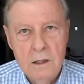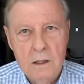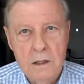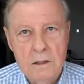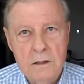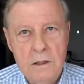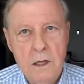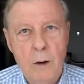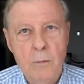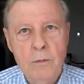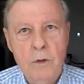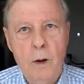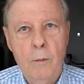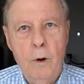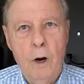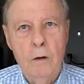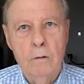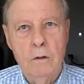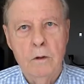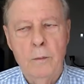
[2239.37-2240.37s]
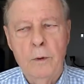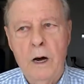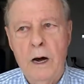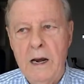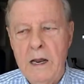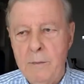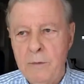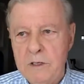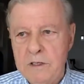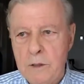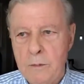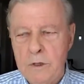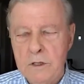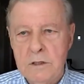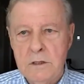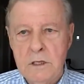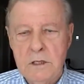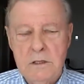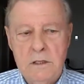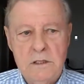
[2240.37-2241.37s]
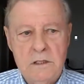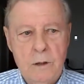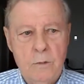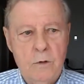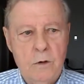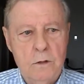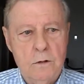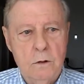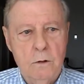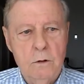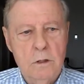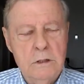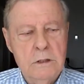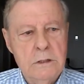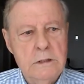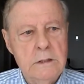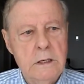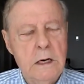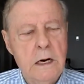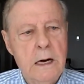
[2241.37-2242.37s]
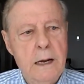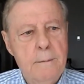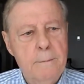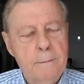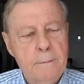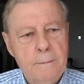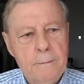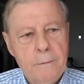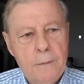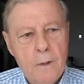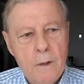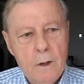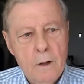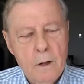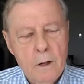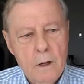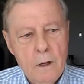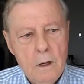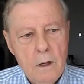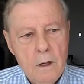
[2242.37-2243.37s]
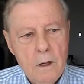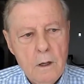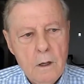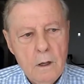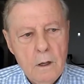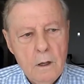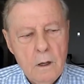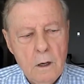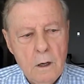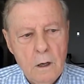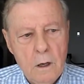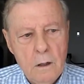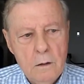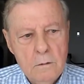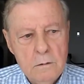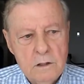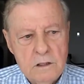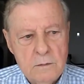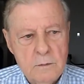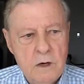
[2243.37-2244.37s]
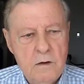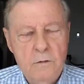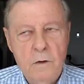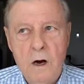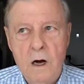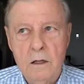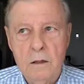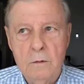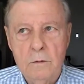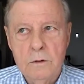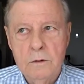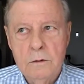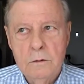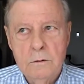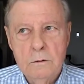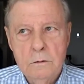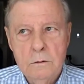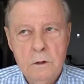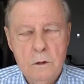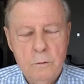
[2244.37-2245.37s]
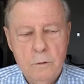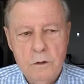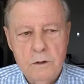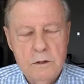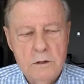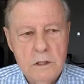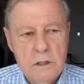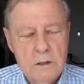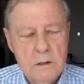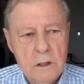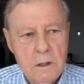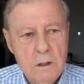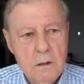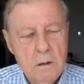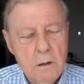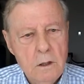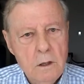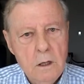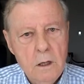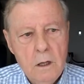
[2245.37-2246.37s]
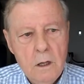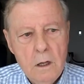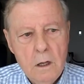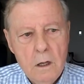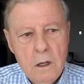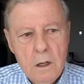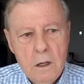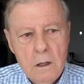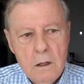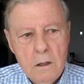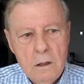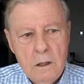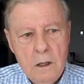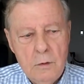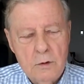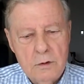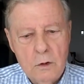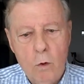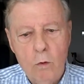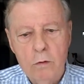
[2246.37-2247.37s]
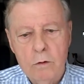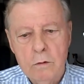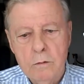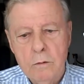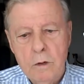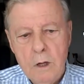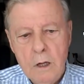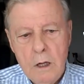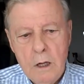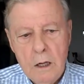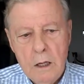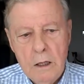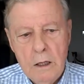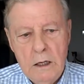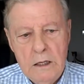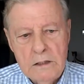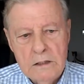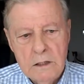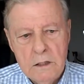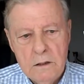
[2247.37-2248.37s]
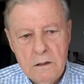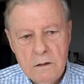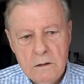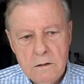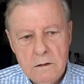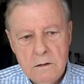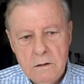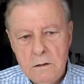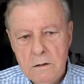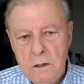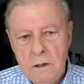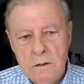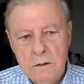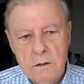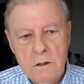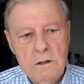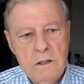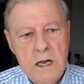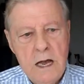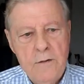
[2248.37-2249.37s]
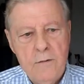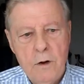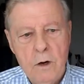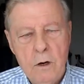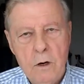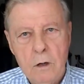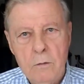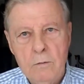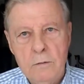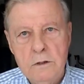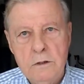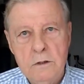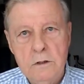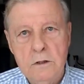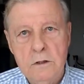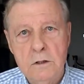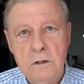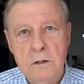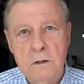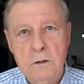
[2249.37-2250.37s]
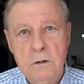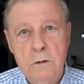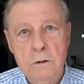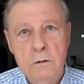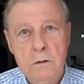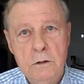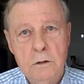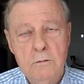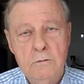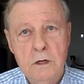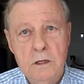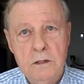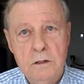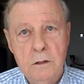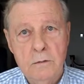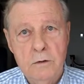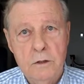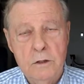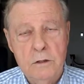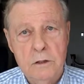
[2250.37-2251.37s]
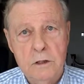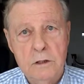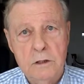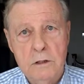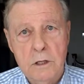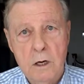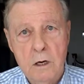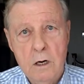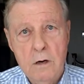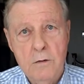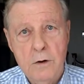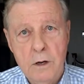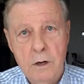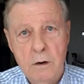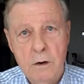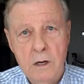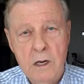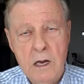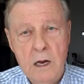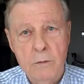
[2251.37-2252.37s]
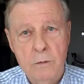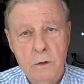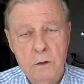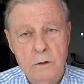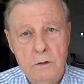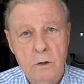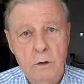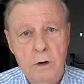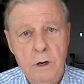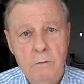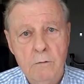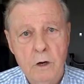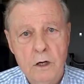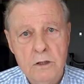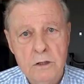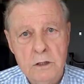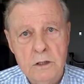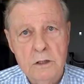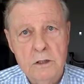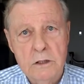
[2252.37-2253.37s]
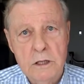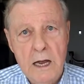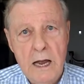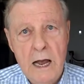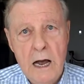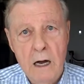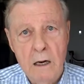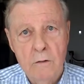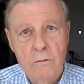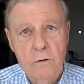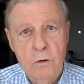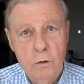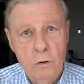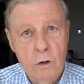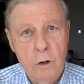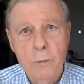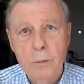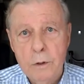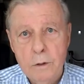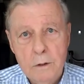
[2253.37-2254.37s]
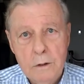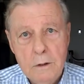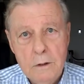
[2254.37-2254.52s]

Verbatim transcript: And this dumb dumb uncle of mine, he must have been sixty some years old at the time because uh, my father was almost 60. He was older. He said, it's good to have you home, but you should, you and the rest of you should stay over there and keep those dirty Russians out of Europe.